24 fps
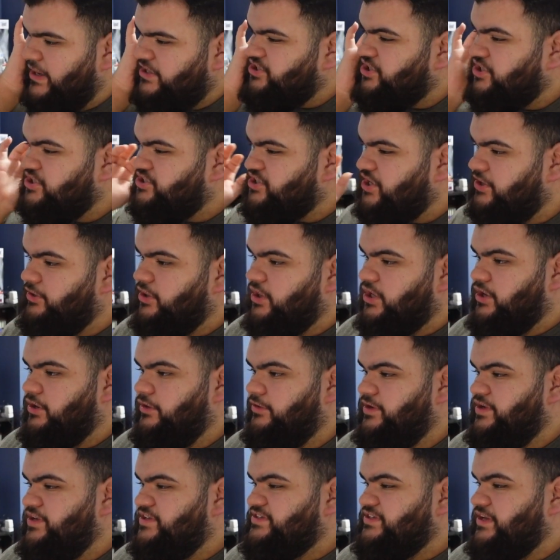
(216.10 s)
actually generally
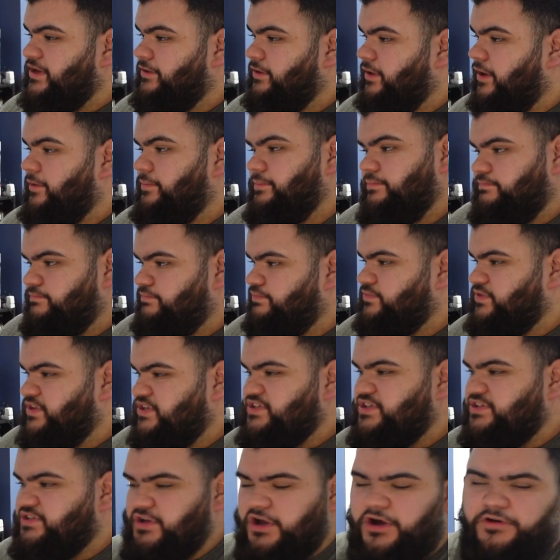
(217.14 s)
curious.
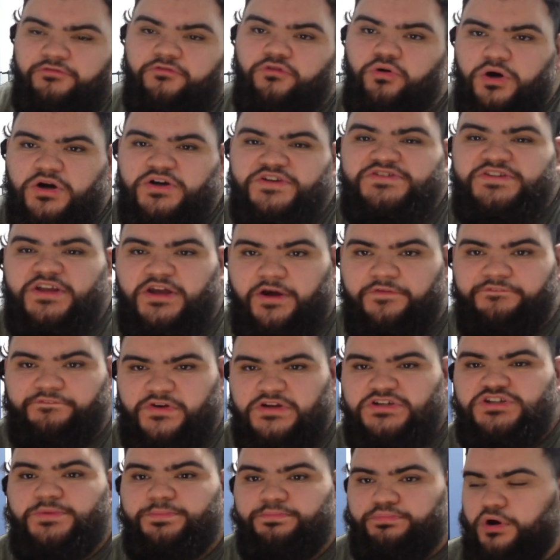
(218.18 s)
This is, of course, like a
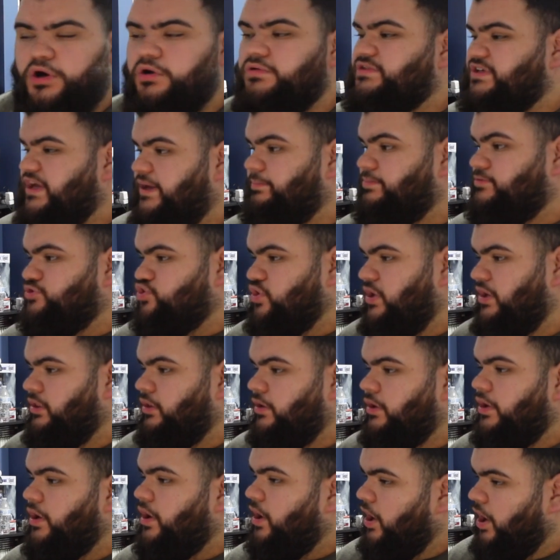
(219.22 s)
Vision Pro type of
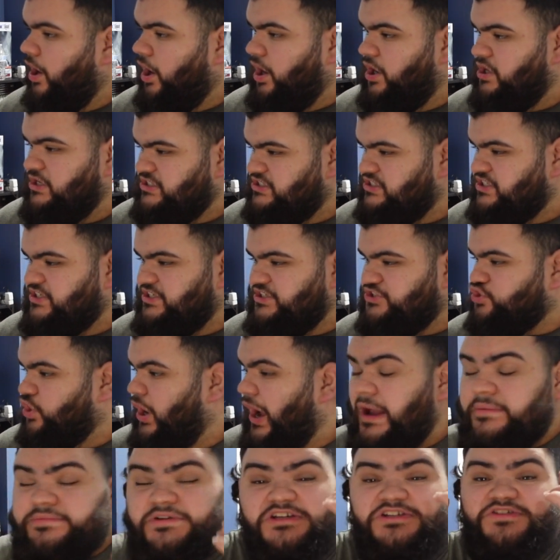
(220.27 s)
trailer, honestly. So
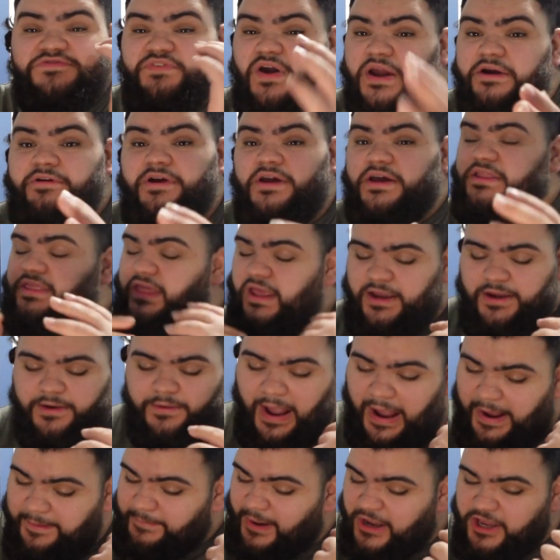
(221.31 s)
I'm just very, like,
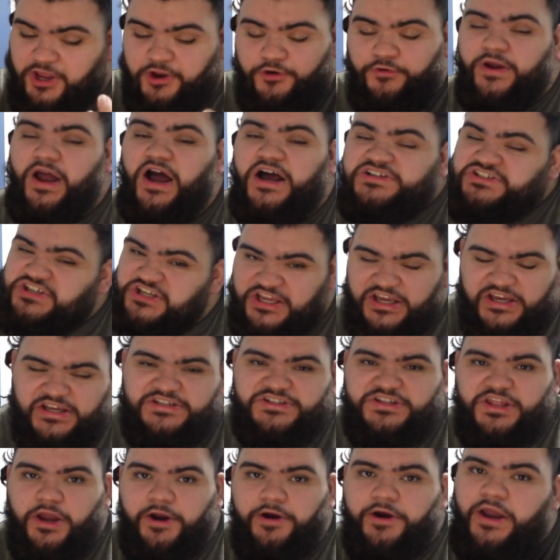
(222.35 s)
my curiosity
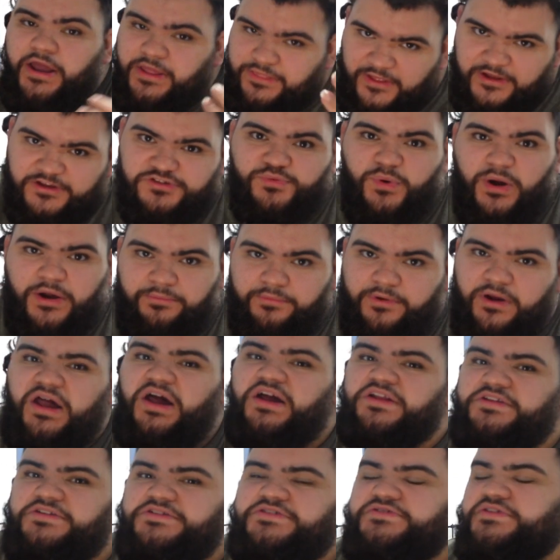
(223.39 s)
is there, and that's why I'm
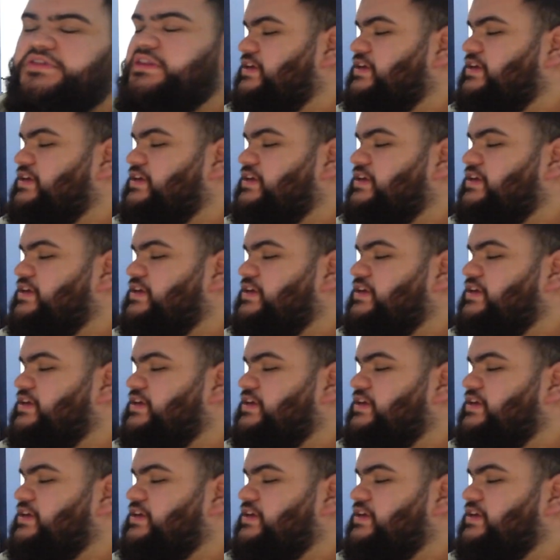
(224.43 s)
reacting to